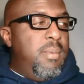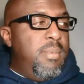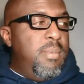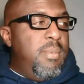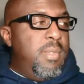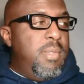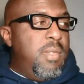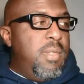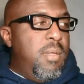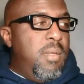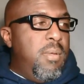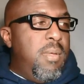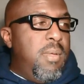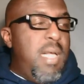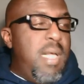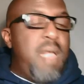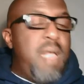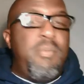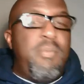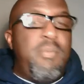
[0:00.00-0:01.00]
So I
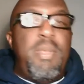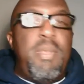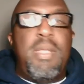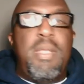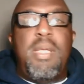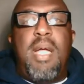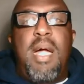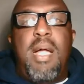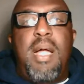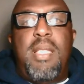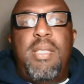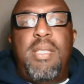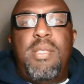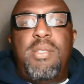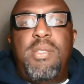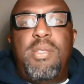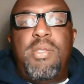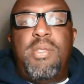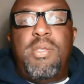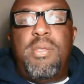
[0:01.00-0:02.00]
haven't been to
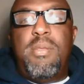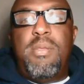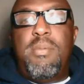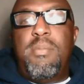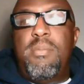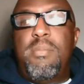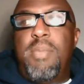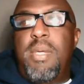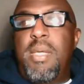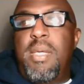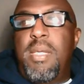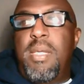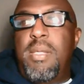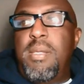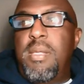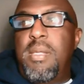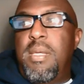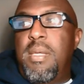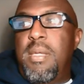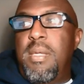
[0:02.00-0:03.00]
college, but
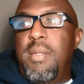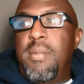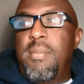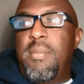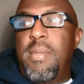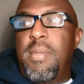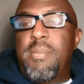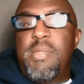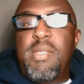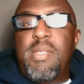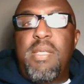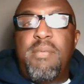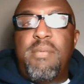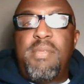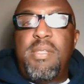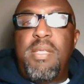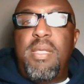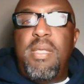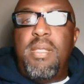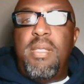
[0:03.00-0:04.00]
I'm
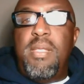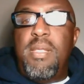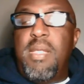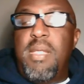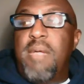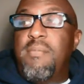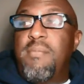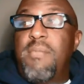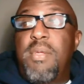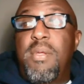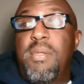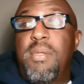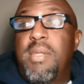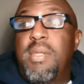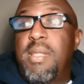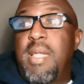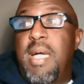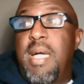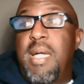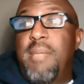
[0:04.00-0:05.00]
self-studying. I've learned a
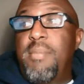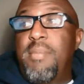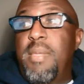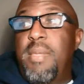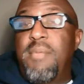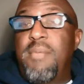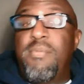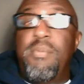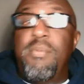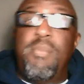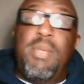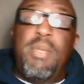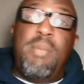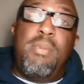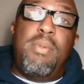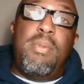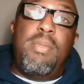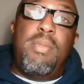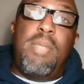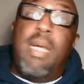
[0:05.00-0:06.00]
lot, man, from
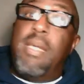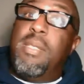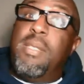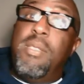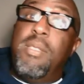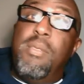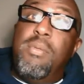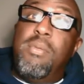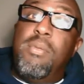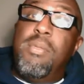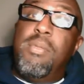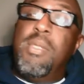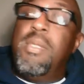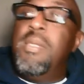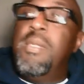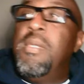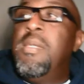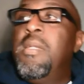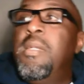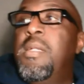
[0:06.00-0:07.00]
people like you.
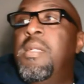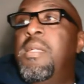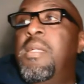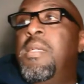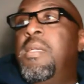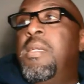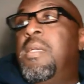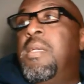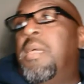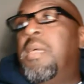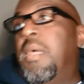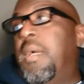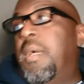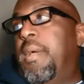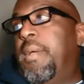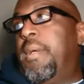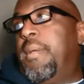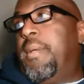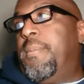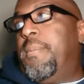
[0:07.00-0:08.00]

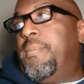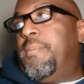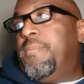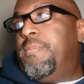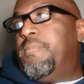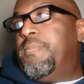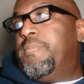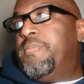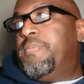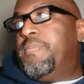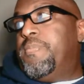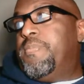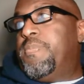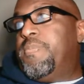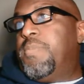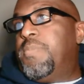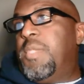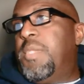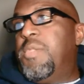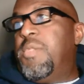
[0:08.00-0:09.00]
Um,
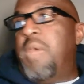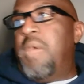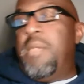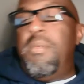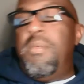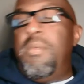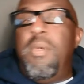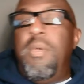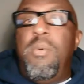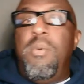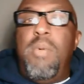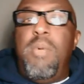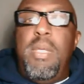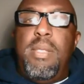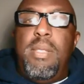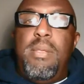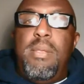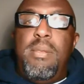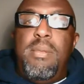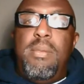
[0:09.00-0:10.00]
so I don't know what
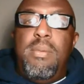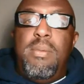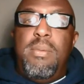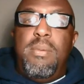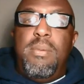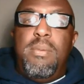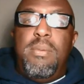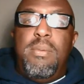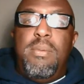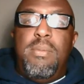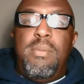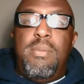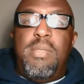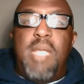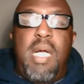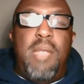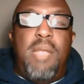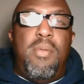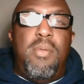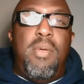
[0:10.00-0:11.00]

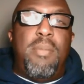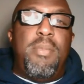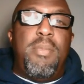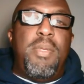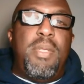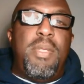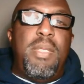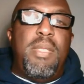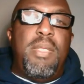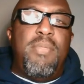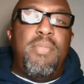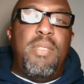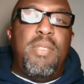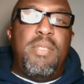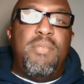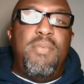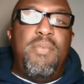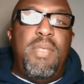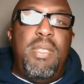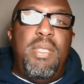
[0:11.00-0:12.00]
title I'm going to give this
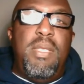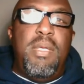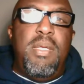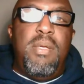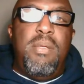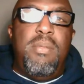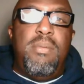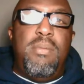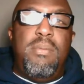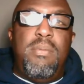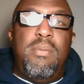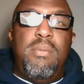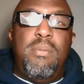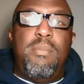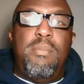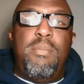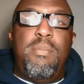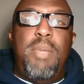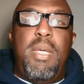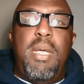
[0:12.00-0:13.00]
video,
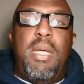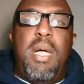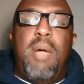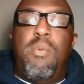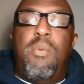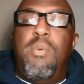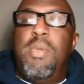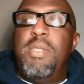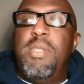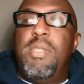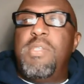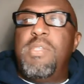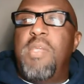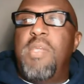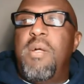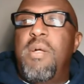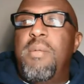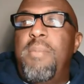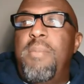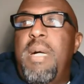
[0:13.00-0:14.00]
but I want to
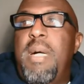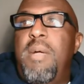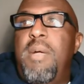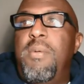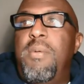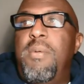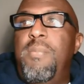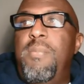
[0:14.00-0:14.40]
talk about